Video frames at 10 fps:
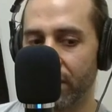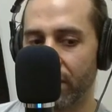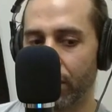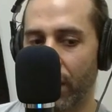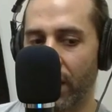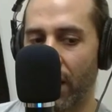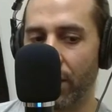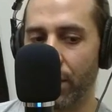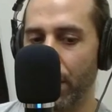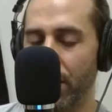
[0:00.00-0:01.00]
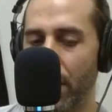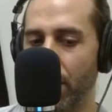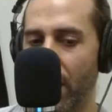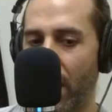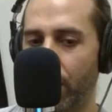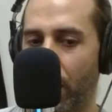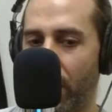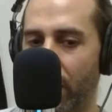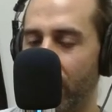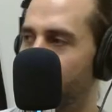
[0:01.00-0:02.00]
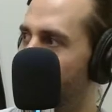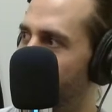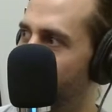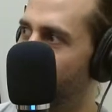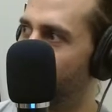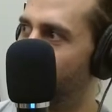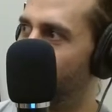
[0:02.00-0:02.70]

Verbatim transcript: but I, maybe maybe Hyde Park because that was okay.